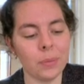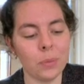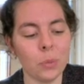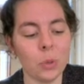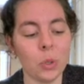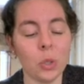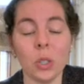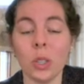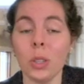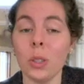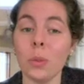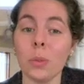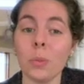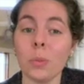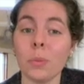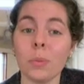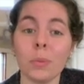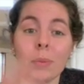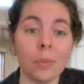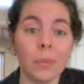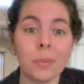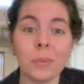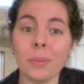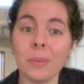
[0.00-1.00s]
which is
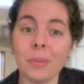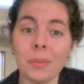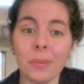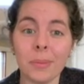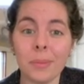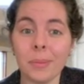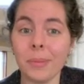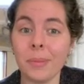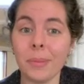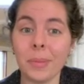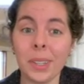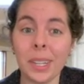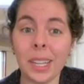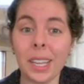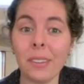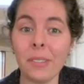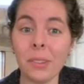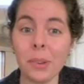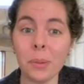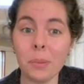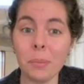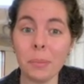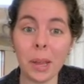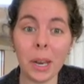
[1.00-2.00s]

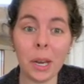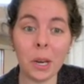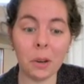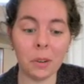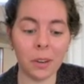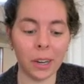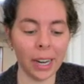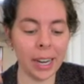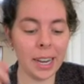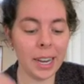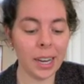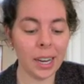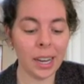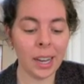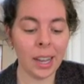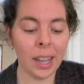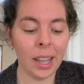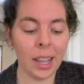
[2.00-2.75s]
even better, right?